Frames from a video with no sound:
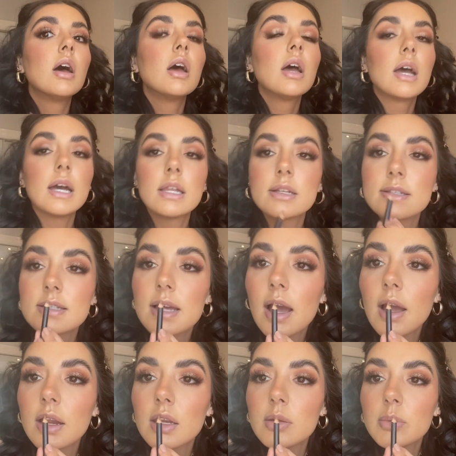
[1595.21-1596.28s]
and a
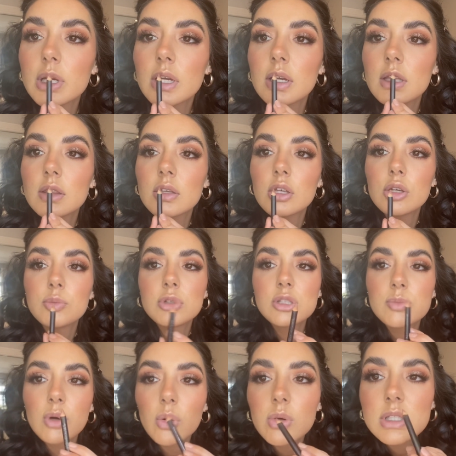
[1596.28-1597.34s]
tiny bit in the cupid's bow
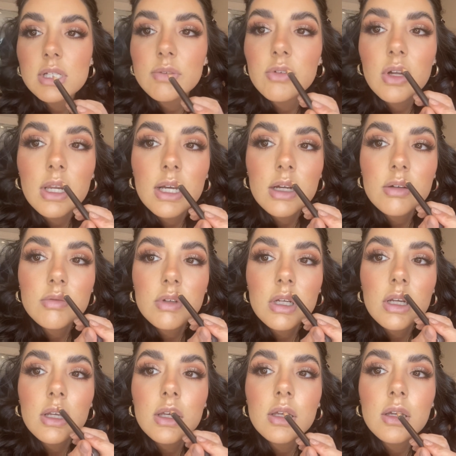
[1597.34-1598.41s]
because I've got like a
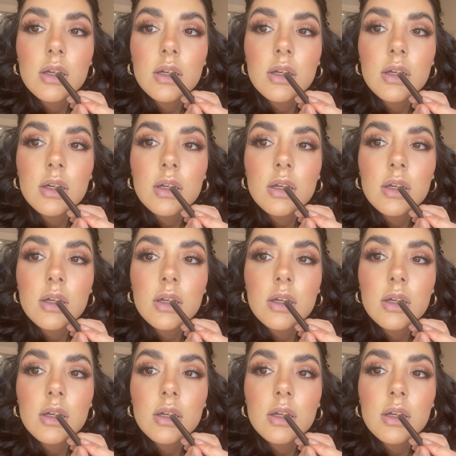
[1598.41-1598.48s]
really